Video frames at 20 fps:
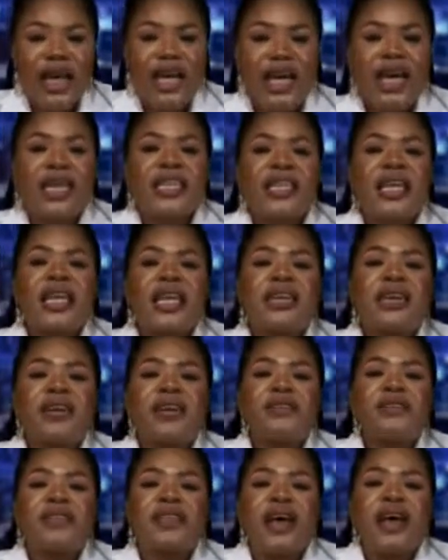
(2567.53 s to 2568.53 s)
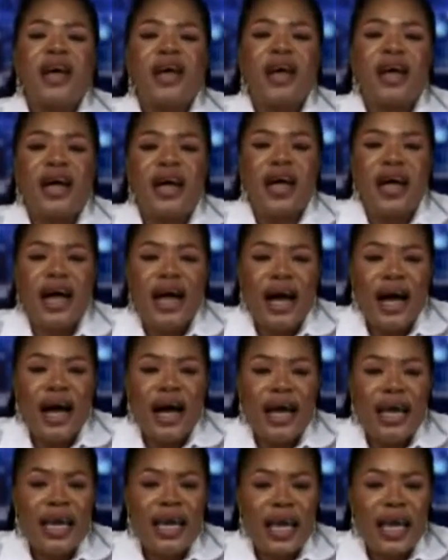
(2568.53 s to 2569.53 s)
The leader of the
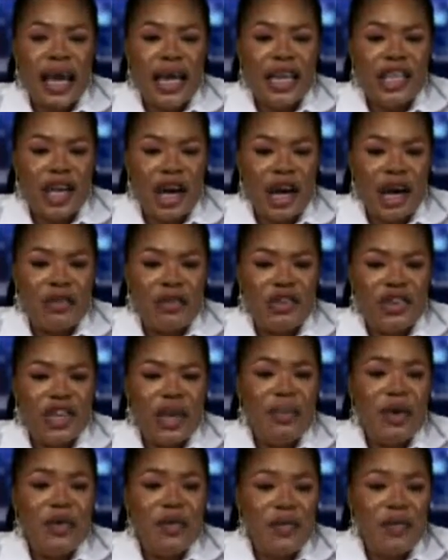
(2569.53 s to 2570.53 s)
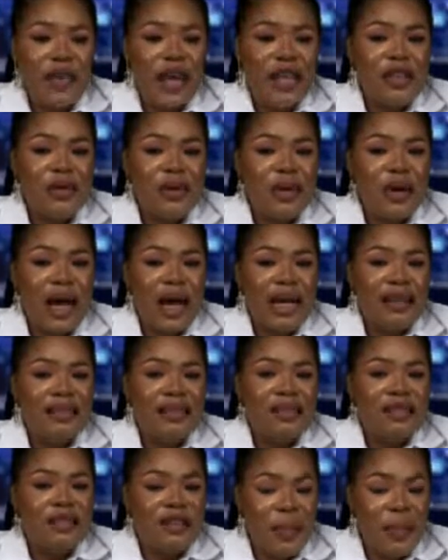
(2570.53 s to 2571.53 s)
IHR shall be referred to as
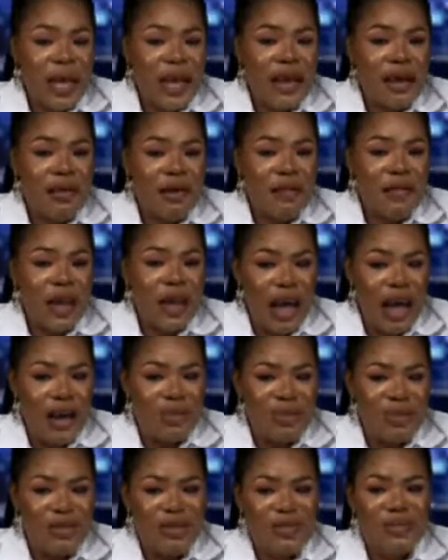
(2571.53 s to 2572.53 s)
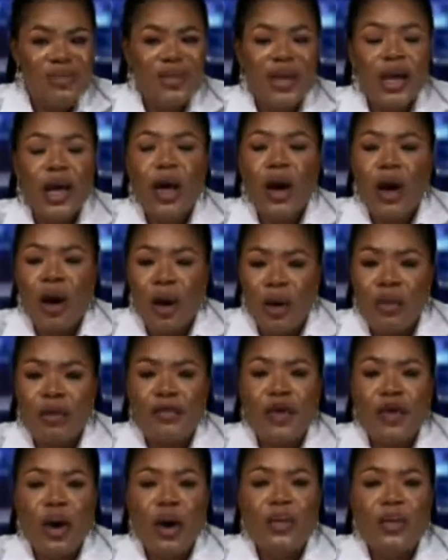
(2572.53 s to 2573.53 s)
Speaker of the House.
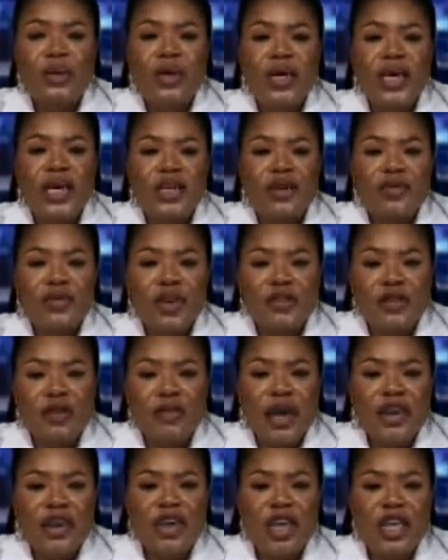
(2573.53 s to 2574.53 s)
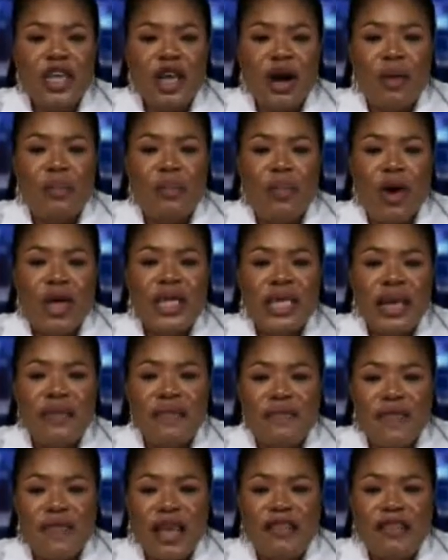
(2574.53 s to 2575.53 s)
Also, the Restoration Monday
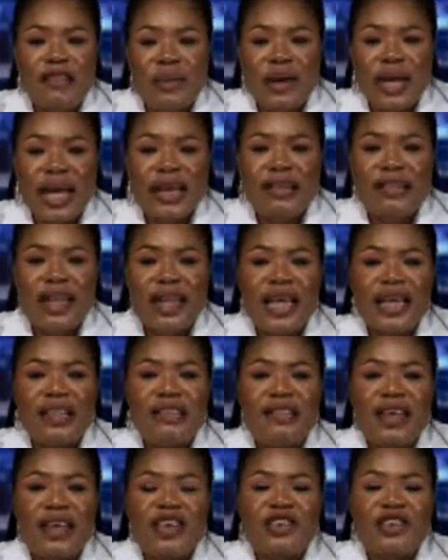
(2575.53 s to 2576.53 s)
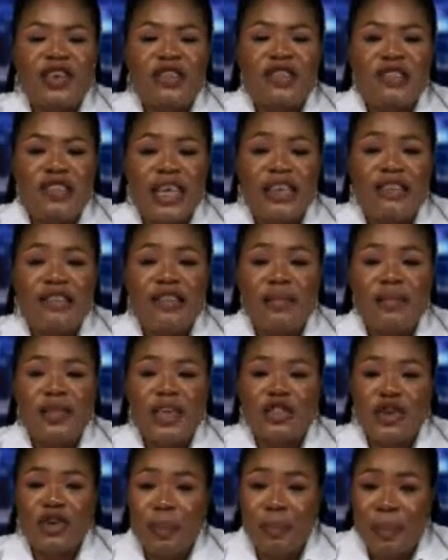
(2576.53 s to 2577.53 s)
fee stipulated in Section 6,
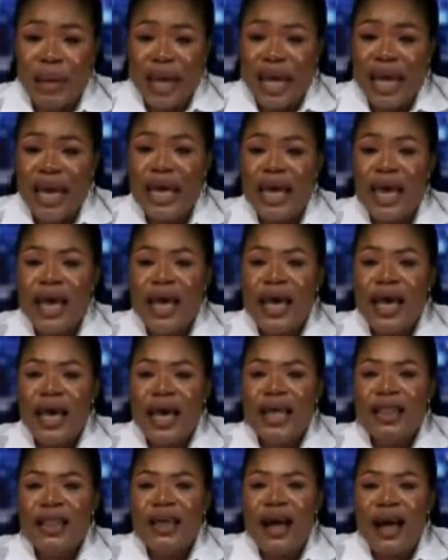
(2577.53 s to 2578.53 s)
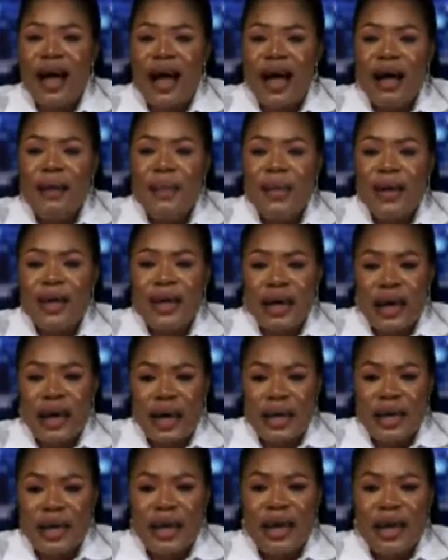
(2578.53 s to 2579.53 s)
subsection B in the app
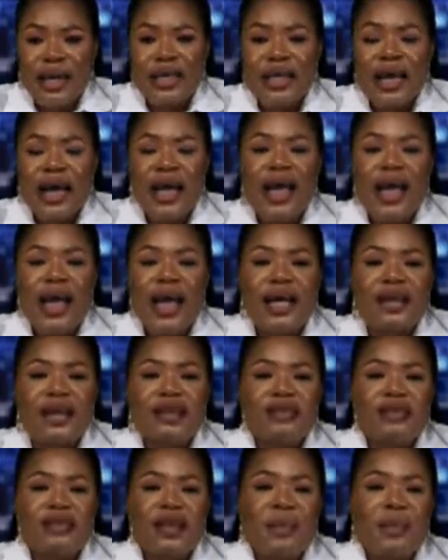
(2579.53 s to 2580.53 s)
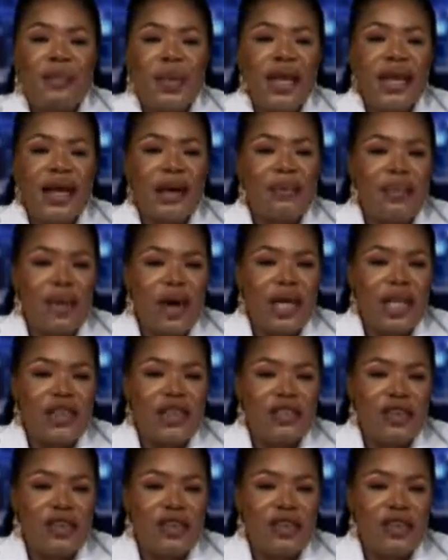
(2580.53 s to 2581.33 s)
guideline has been abolished.